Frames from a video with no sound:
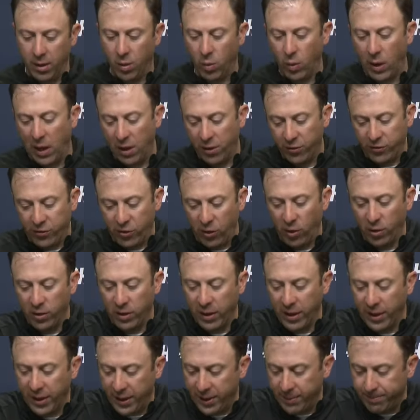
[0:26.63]
Well,
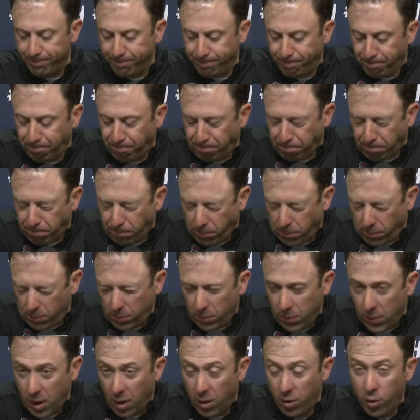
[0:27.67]
certainly
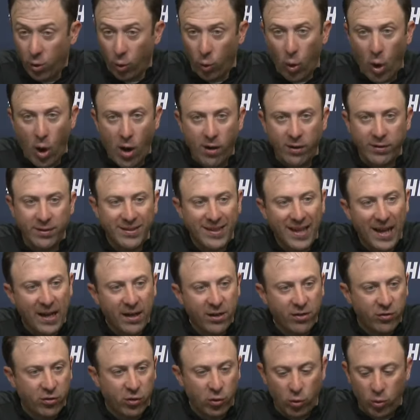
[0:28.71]
the wrong
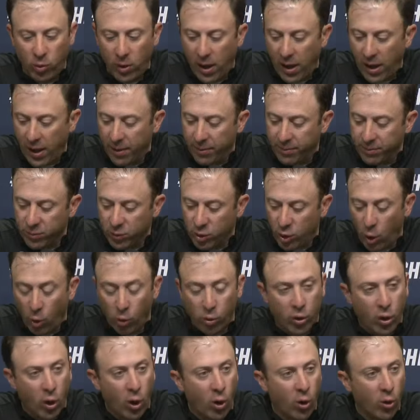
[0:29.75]
day to
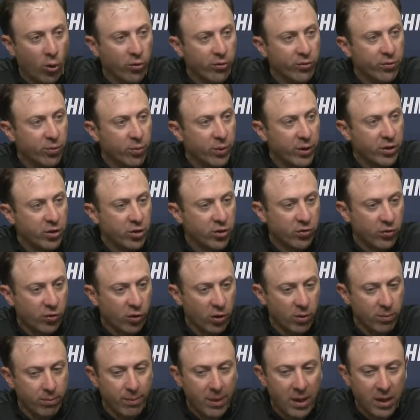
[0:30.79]
go cold. We just
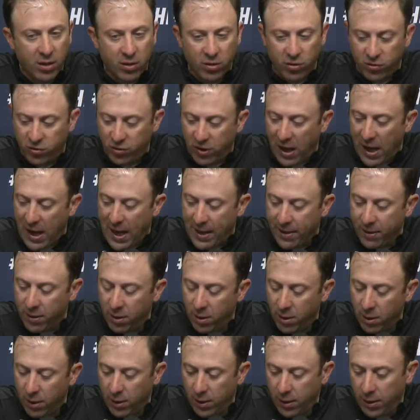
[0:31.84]
couldn't make a shot.
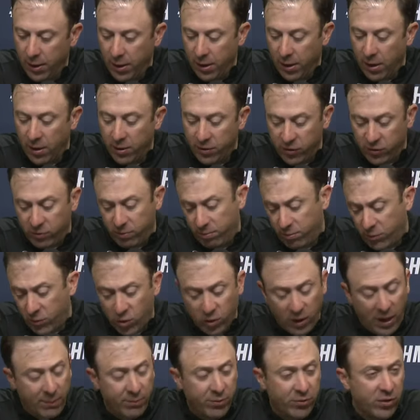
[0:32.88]

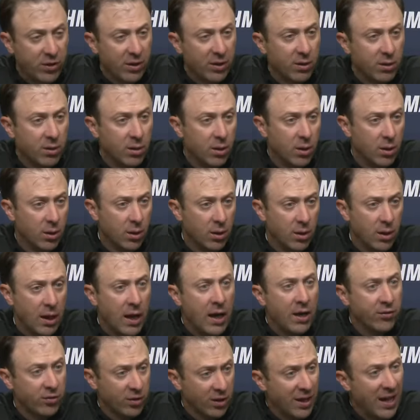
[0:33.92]
Clemson
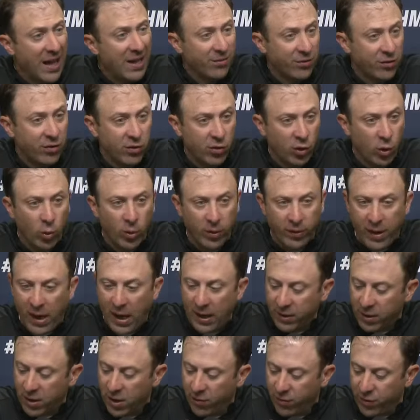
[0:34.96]
has a lot to do with
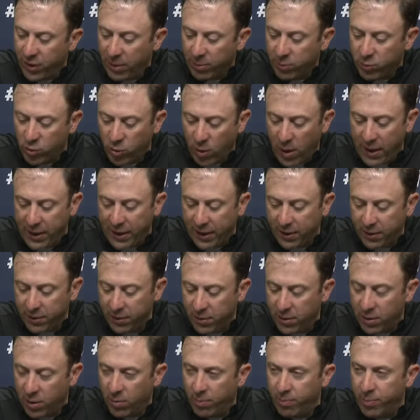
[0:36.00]
that. Give them credit.
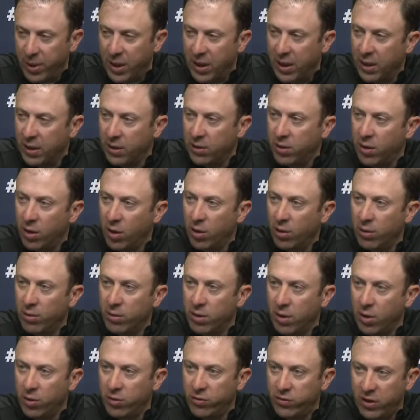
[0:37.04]
They're big. They're
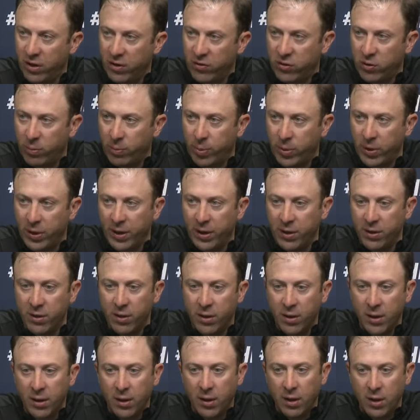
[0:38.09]
disciplined.
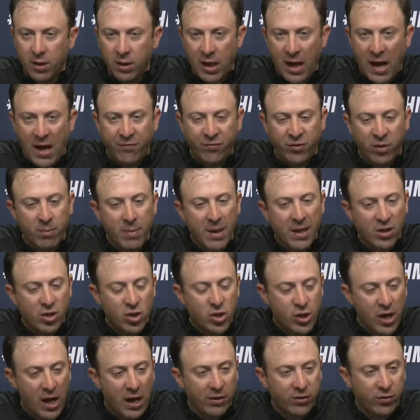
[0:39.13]
You have to make
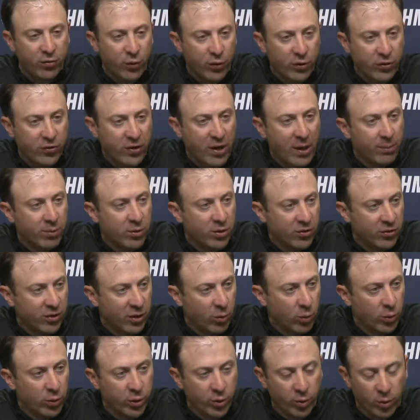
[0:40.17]
shots for them because
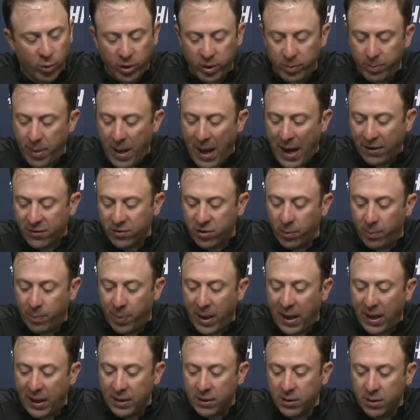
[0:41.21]
they really, really packed the
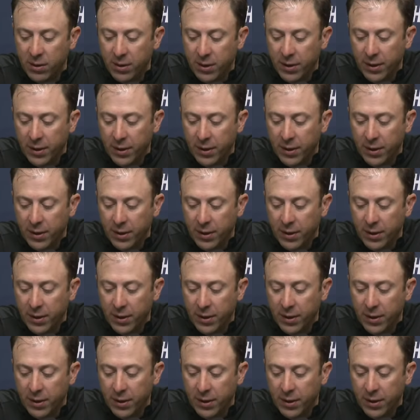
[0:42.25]
paint.